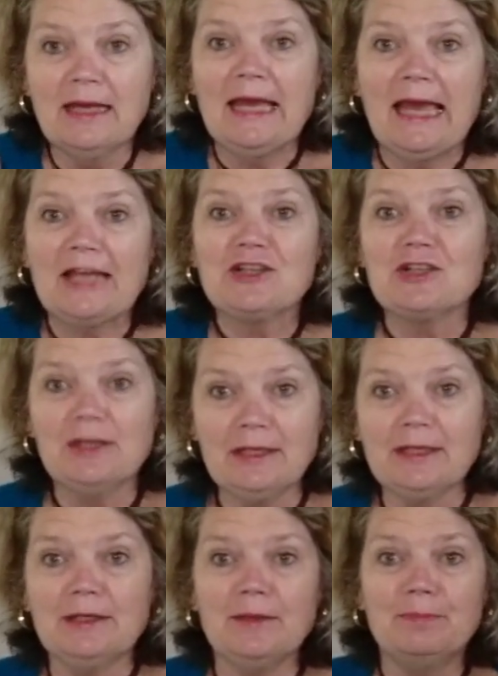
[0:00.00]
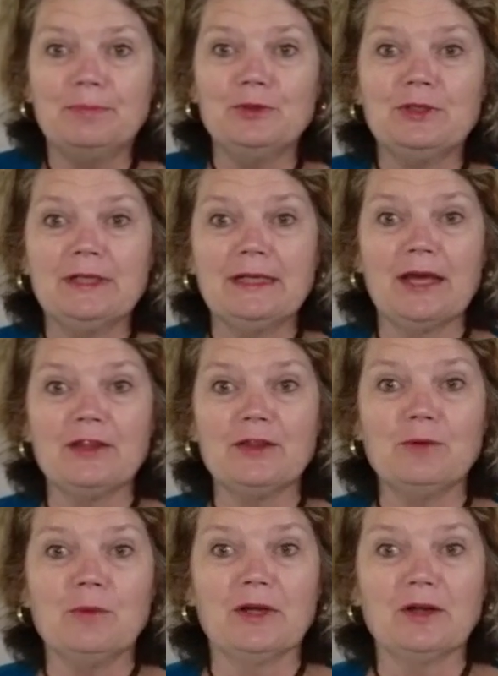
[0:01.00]
actually going to put
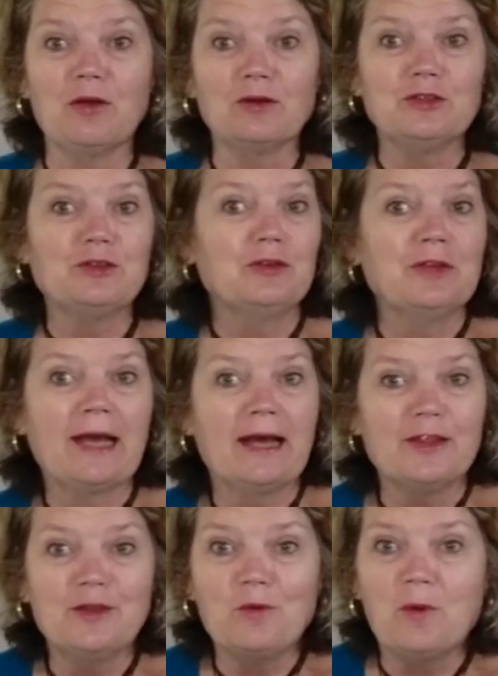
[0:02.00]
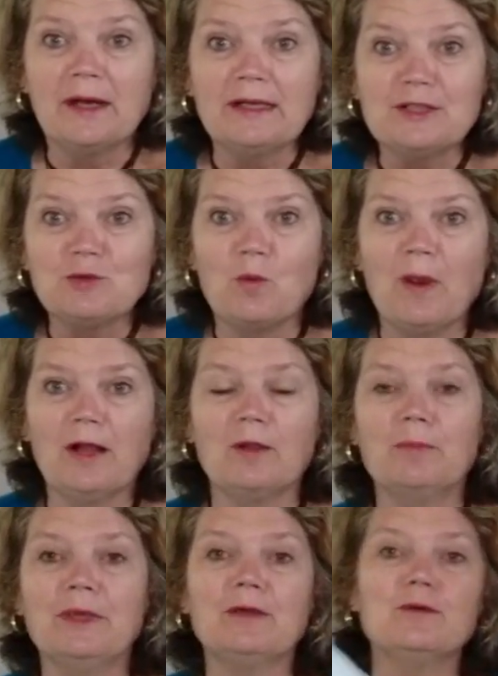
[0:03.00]
another one onto the other one as
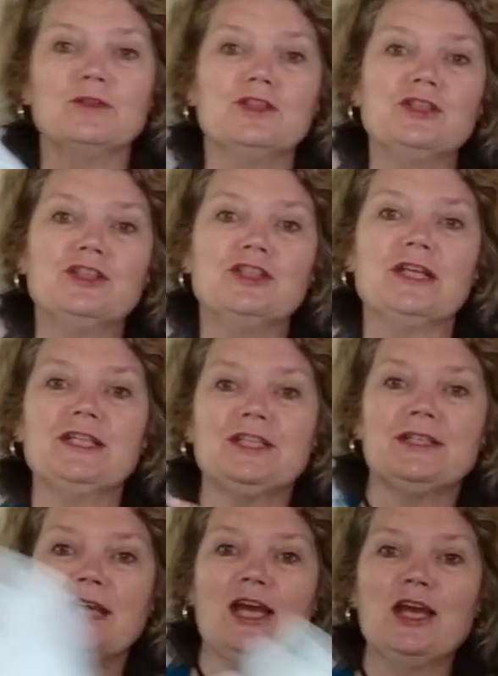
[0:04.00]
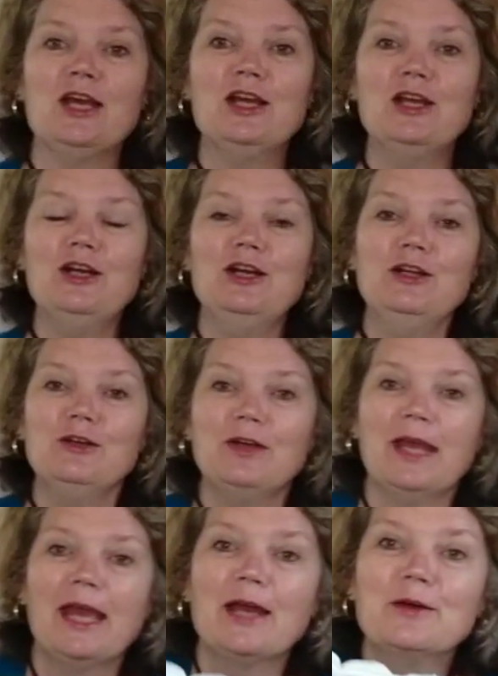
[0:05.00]
well, because just look
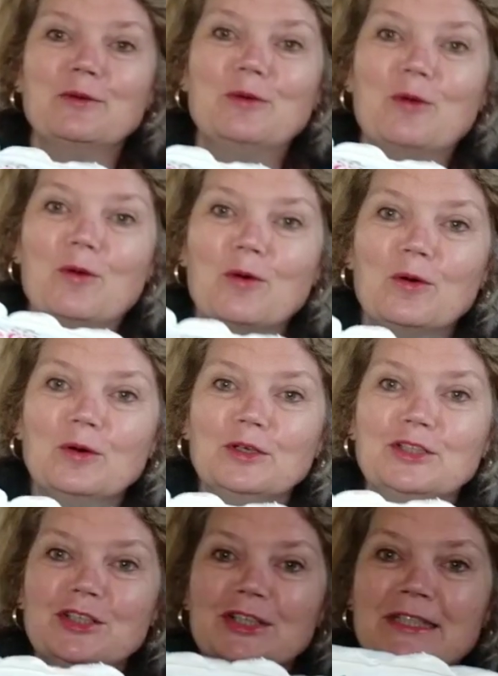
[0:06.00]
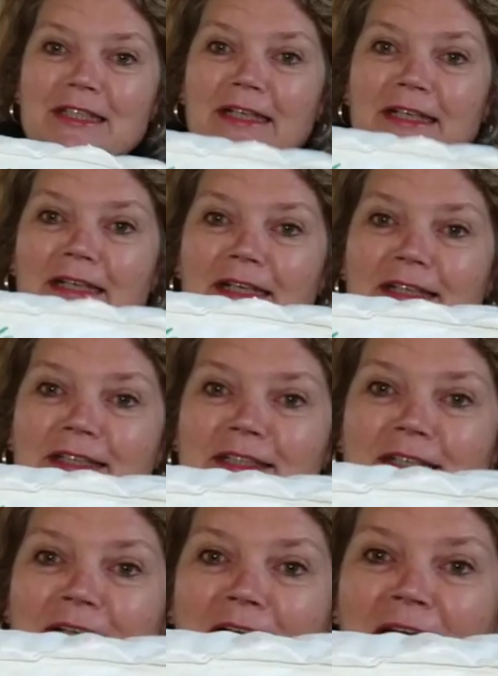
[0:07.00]
how gorgeous it
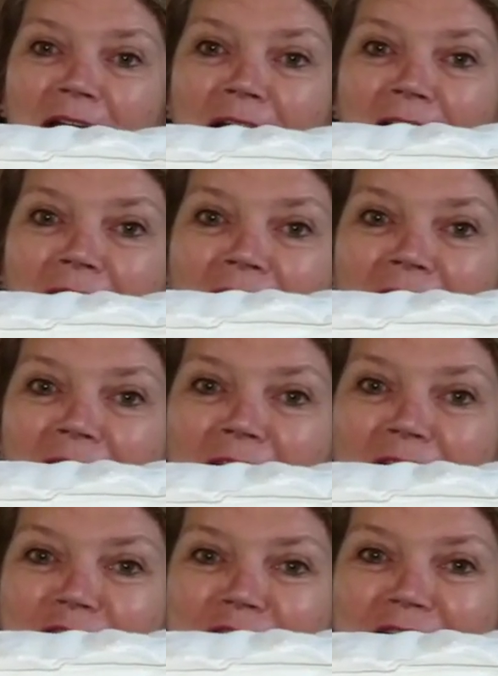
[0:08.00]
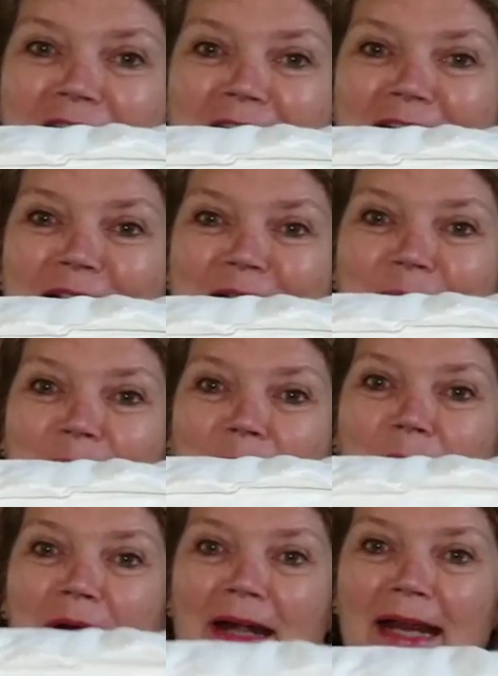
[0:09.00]
is. Isn't it
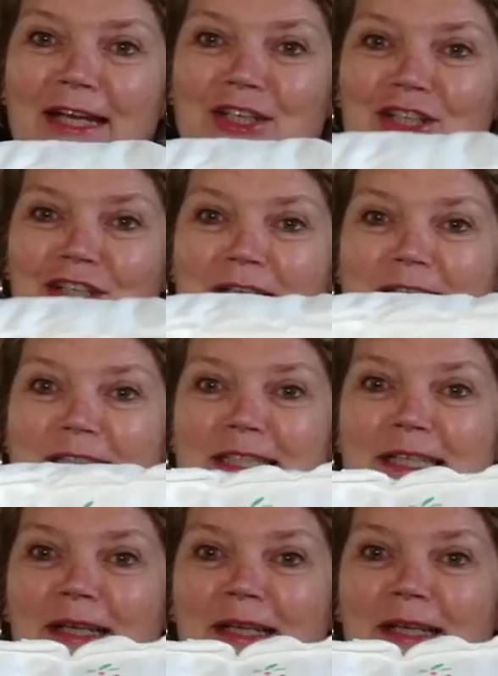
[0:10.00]
precious?